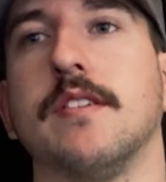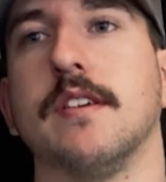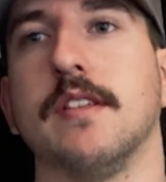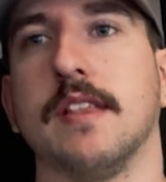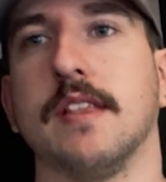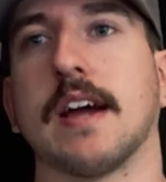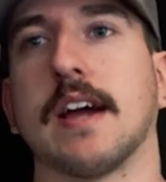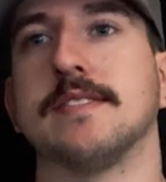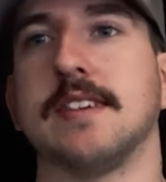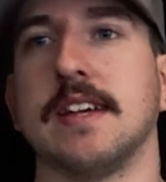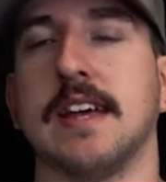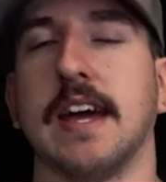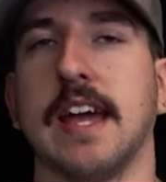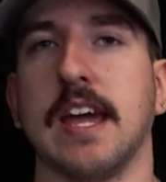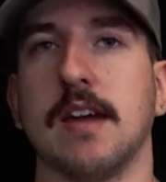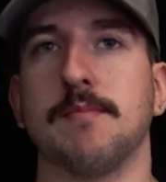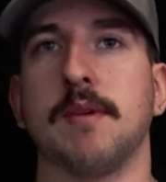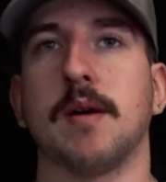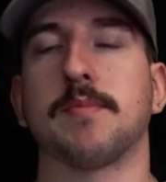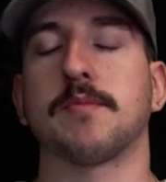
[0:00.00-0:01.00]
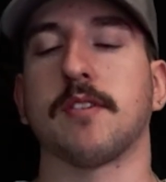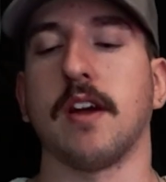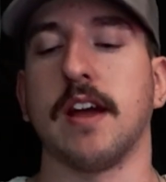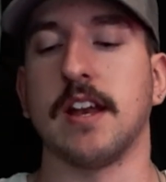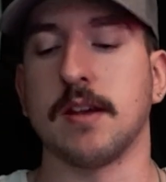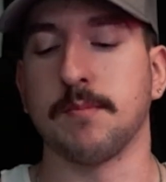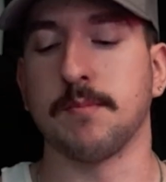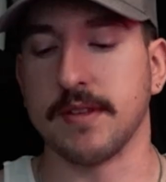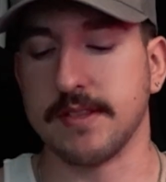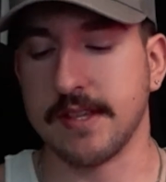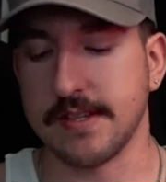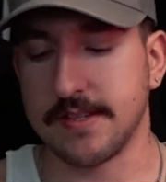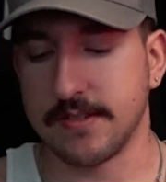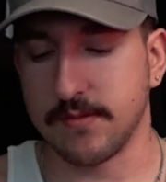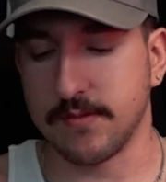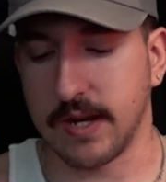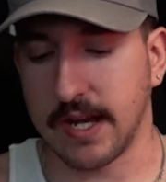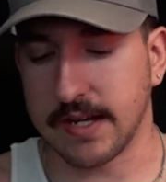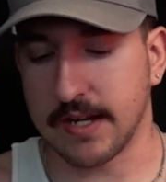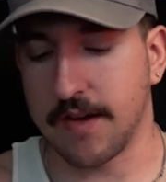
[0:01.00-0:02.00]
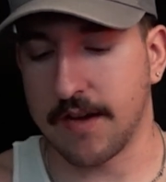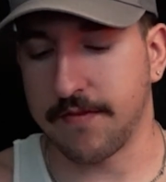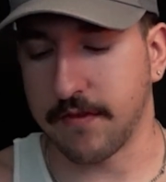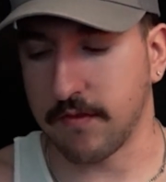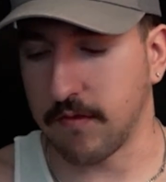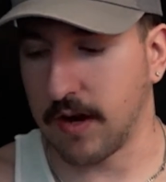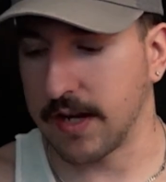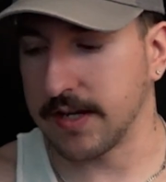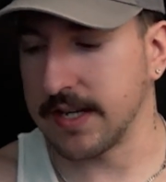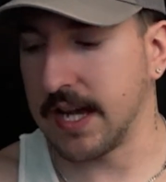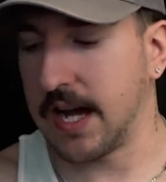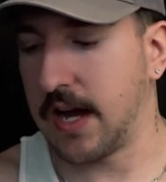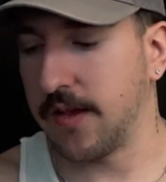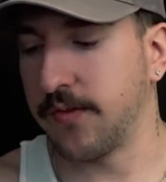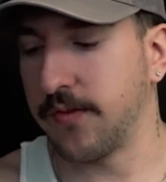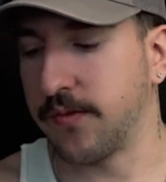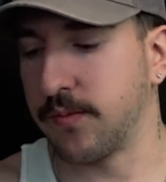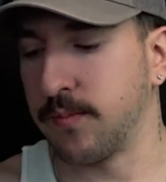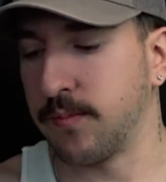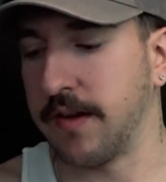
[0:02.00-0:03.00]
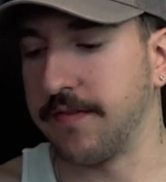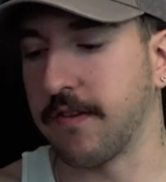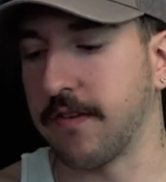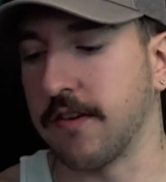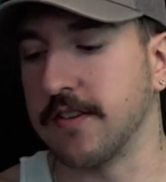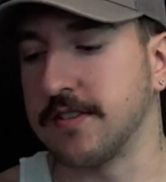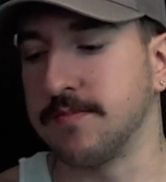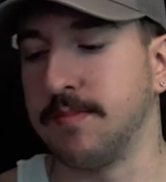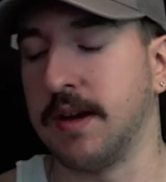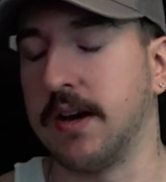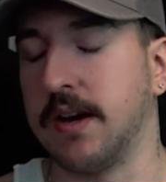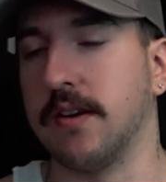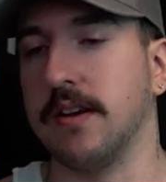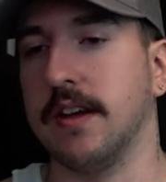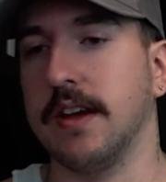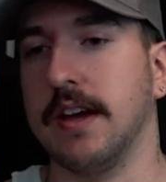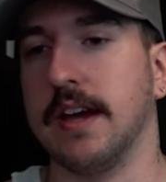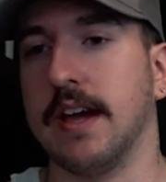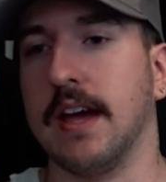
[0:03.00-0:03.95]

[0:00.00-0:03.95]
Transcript: Like I said, I am upgrading, but this is what I got for right now. This is my first belt.